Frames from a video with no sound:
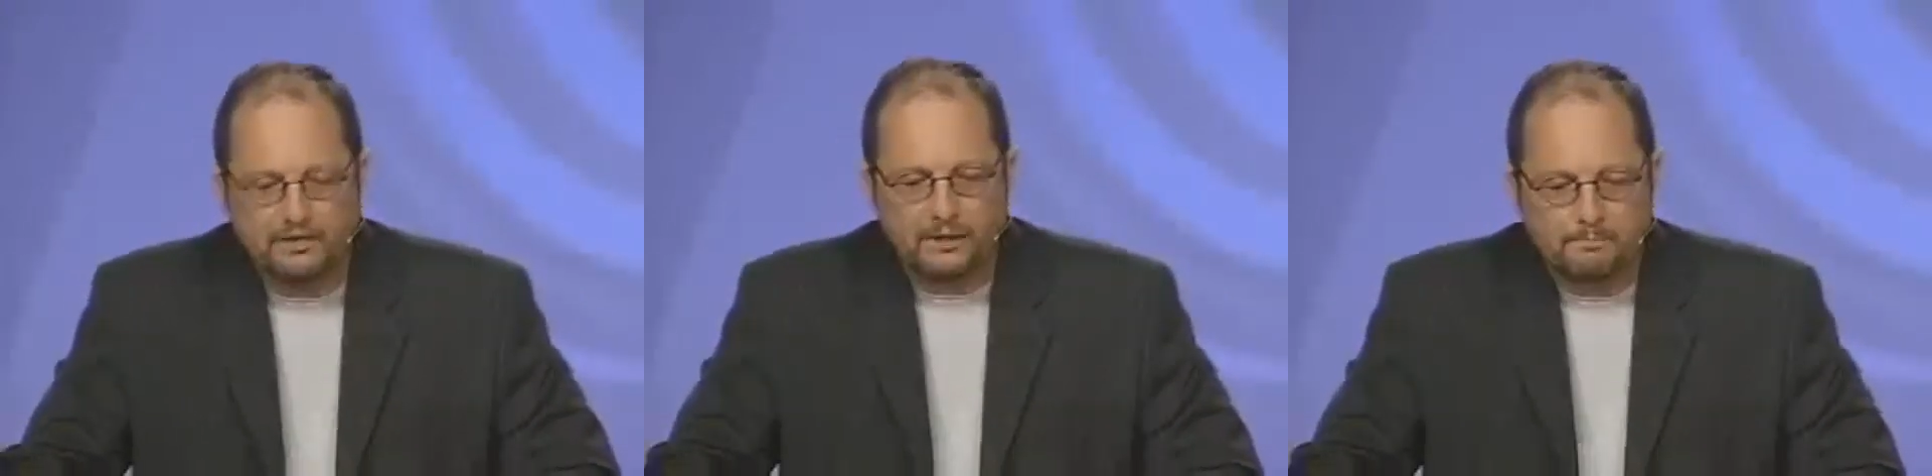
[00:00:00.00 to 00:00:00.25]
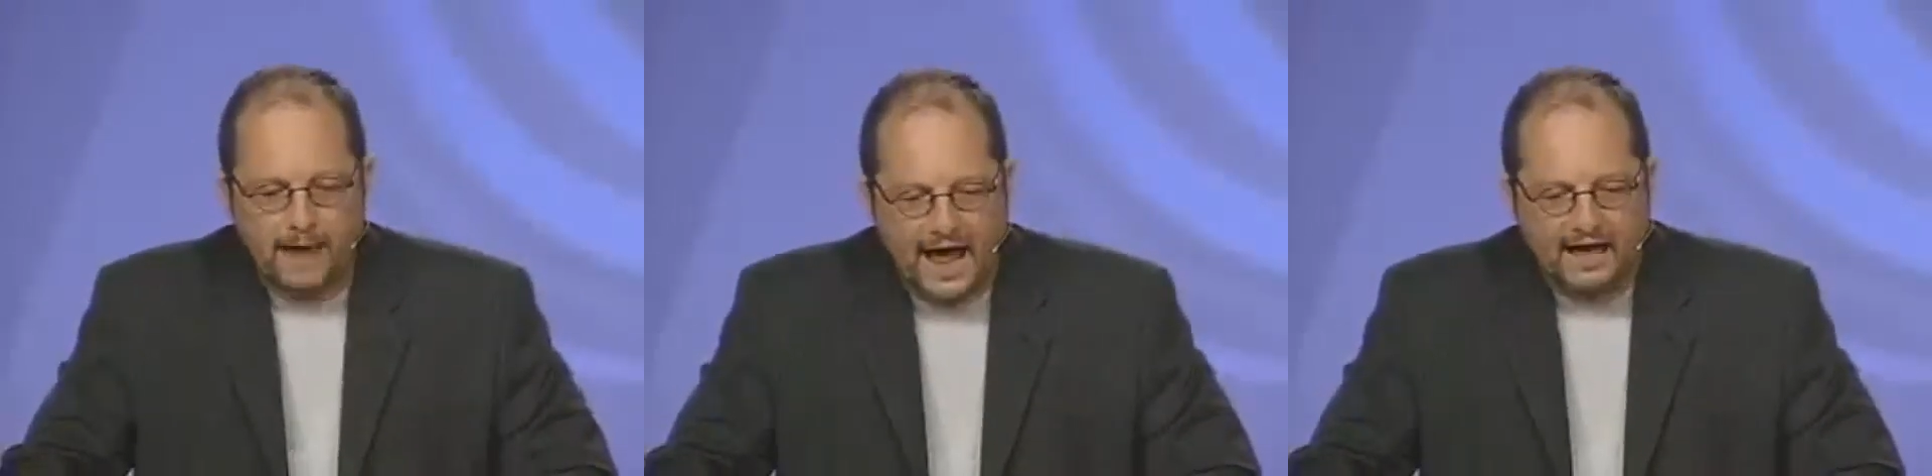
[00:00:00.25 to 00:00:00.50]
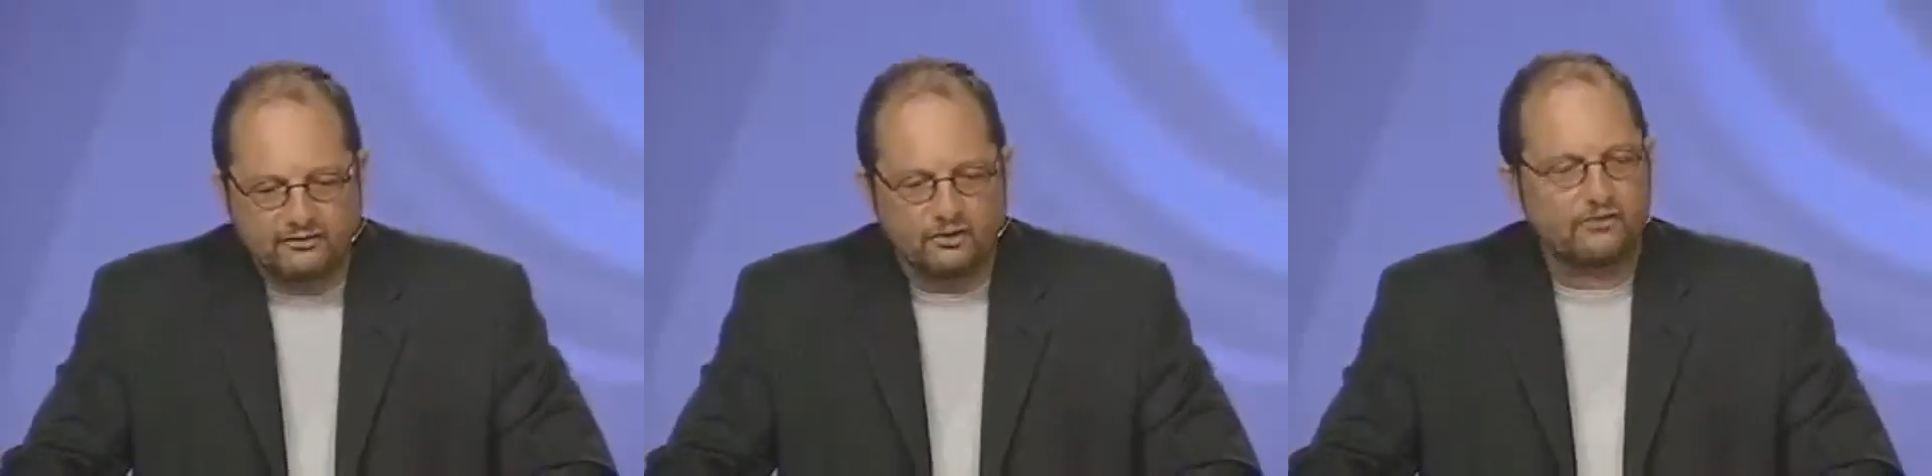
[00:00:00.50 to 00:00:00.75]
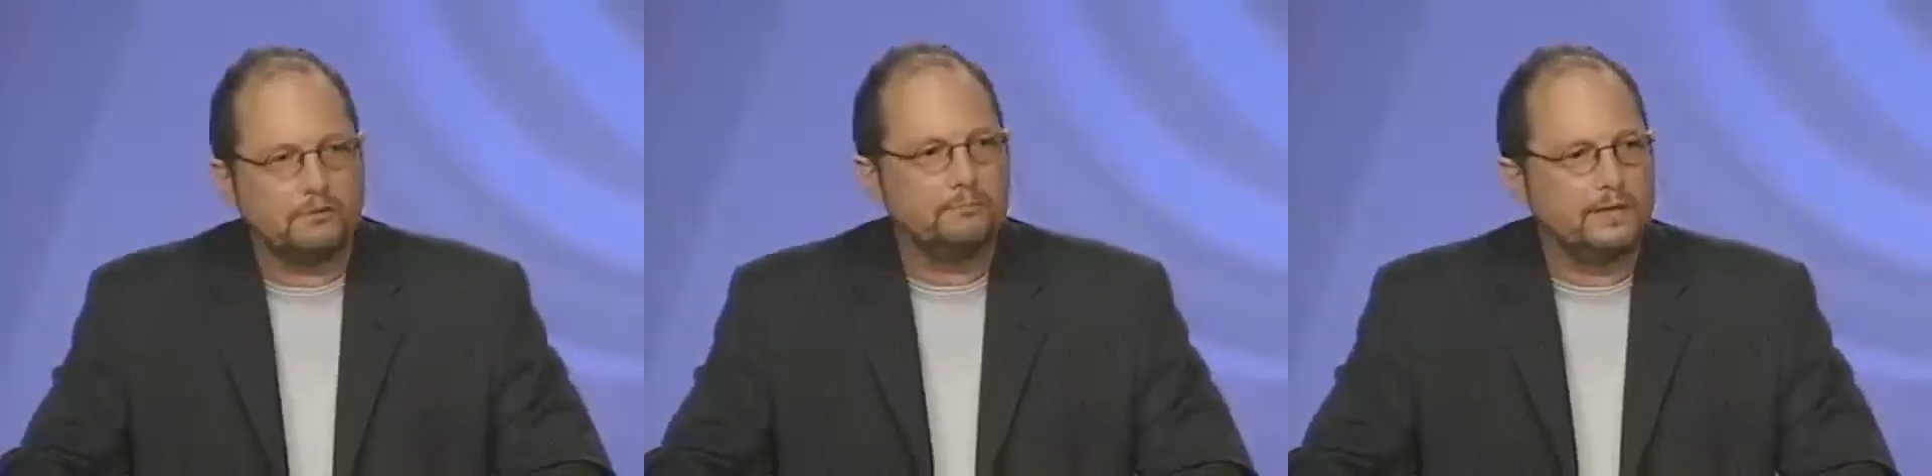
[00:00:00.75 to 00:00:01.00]
the
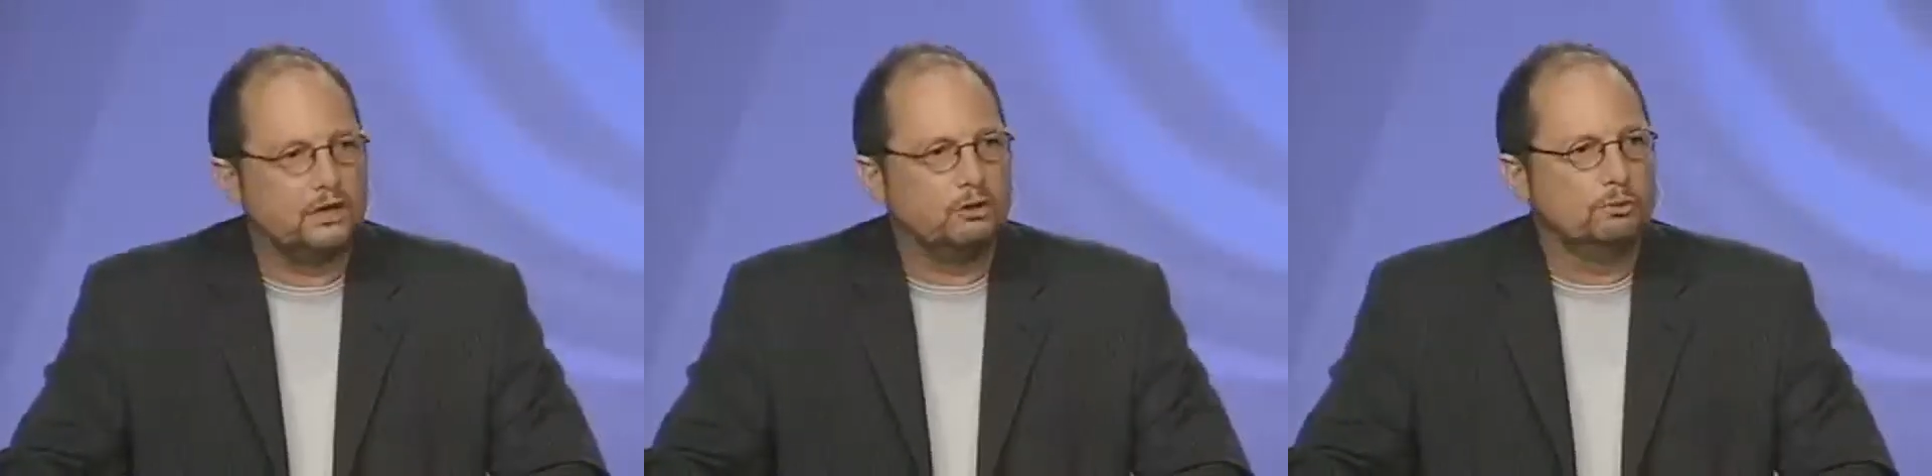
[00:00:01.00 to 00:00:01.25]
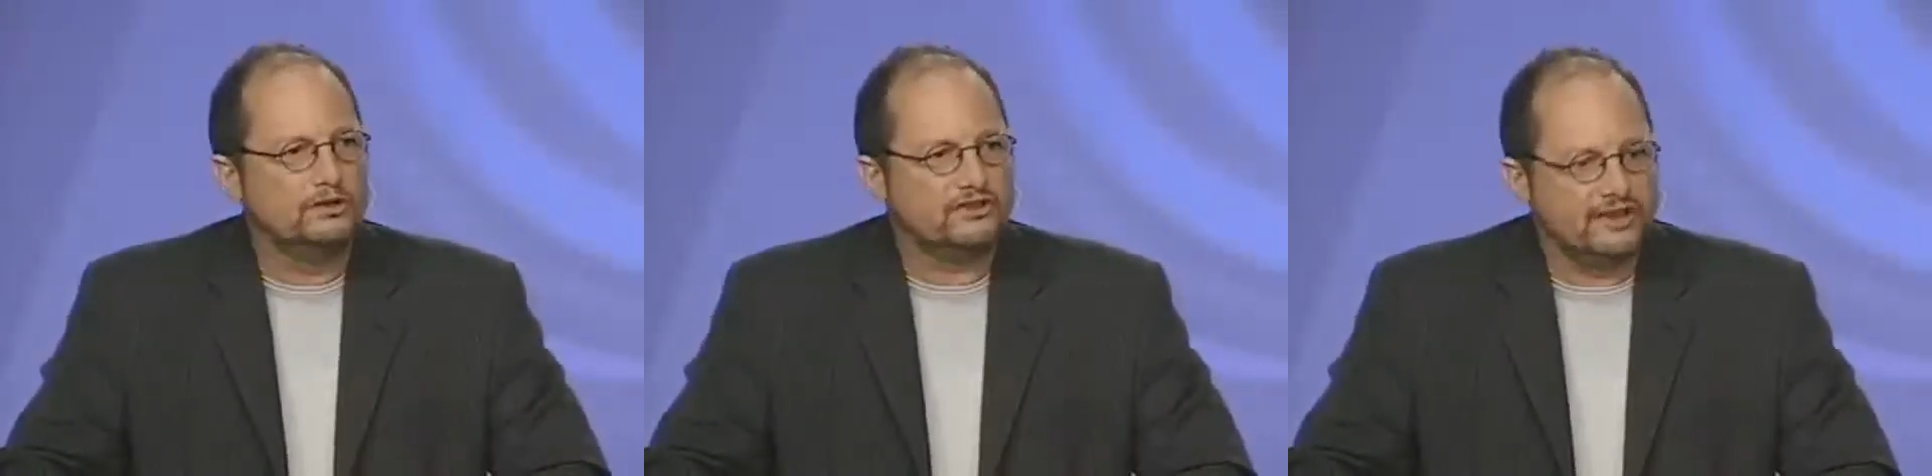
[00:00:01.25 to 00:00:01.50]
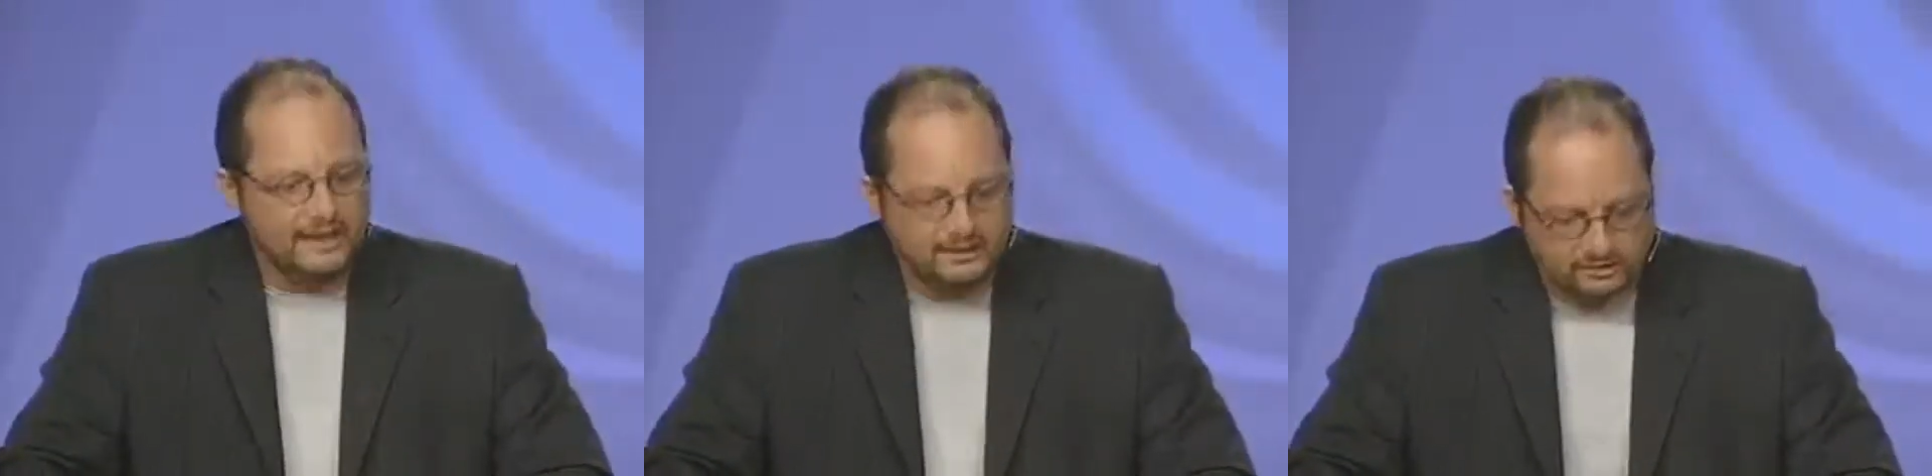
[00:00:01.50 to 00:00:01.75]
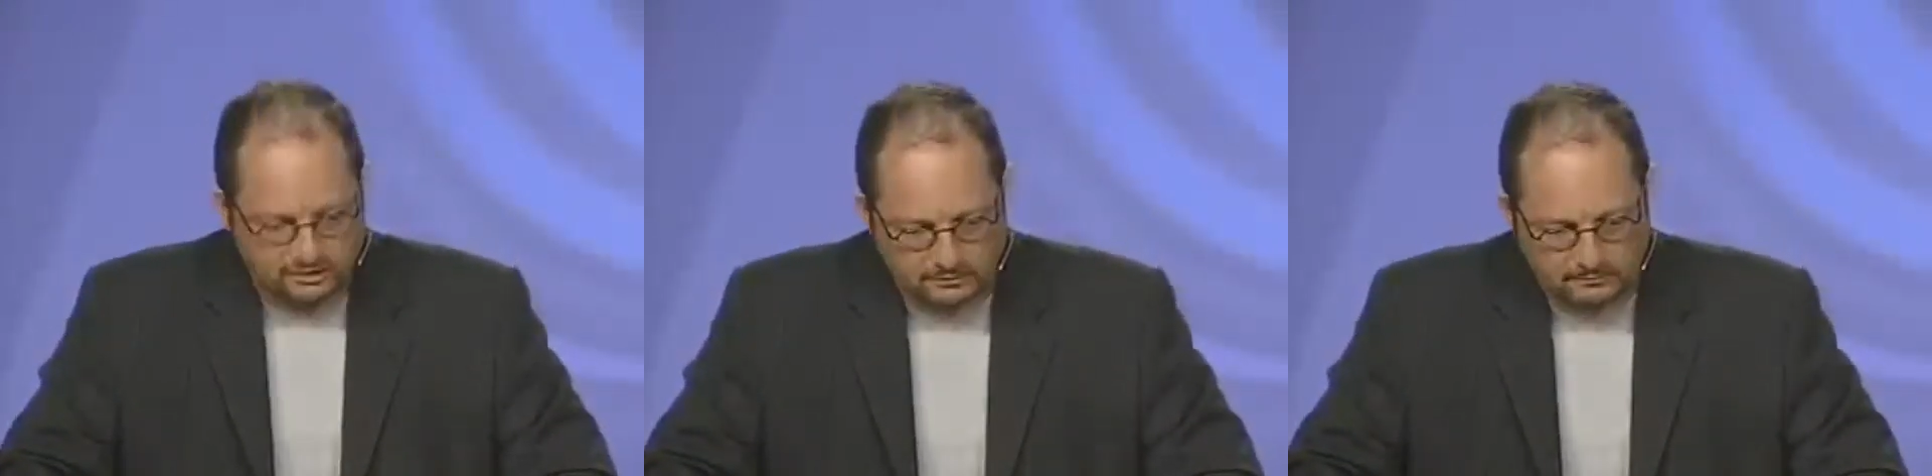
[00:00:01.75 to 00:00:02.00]
Passover meal was
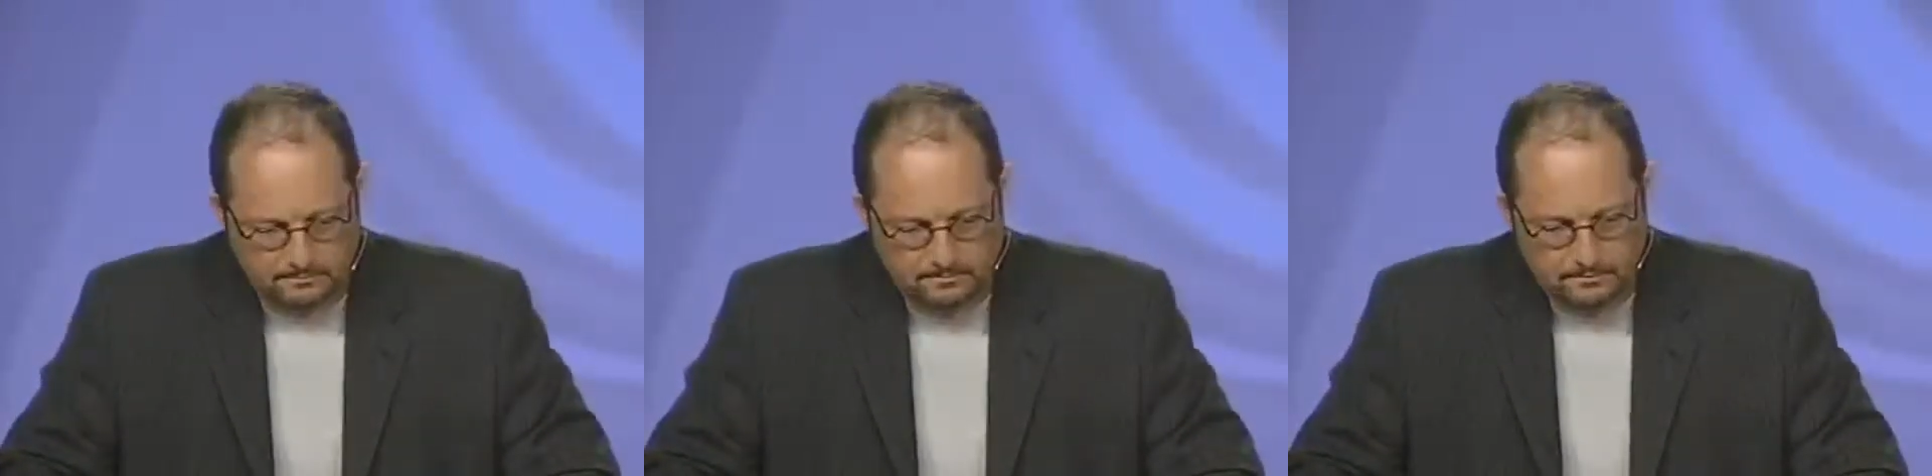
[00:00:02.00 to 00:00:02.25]
eaten.